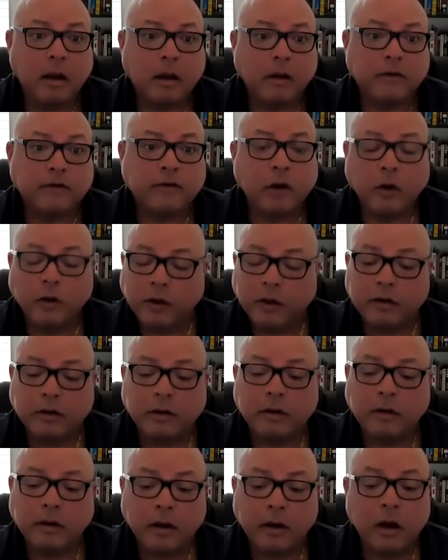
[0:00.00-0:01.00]
So,
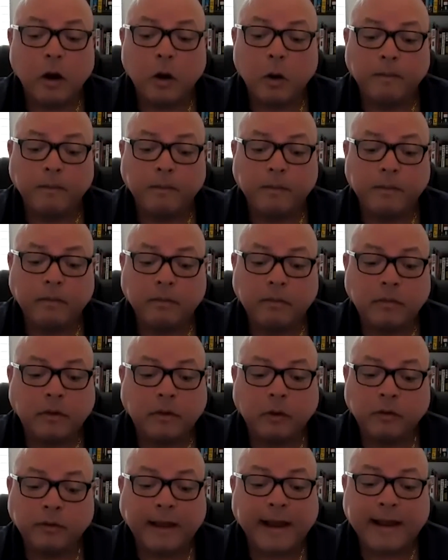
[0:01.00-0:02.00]
you know,
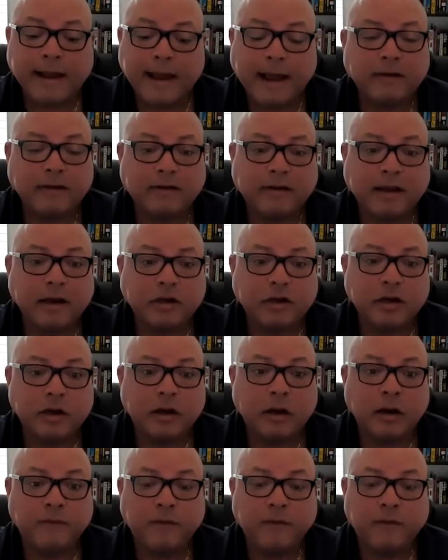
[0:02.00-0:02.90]
that gas station,